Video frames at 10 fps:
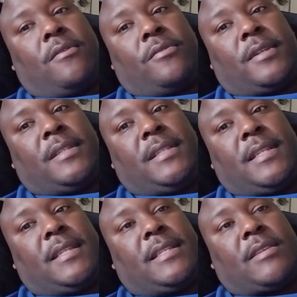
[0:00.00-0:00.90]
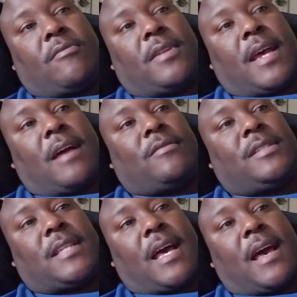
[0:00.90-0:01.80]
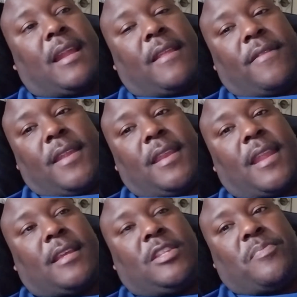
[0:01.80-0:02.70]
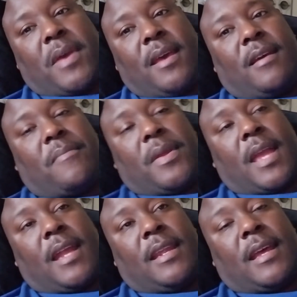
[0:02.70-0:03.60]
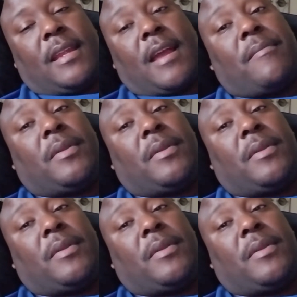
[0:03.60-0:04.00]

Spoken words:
You can see this on the outside, and then they sped up and yada yada yada.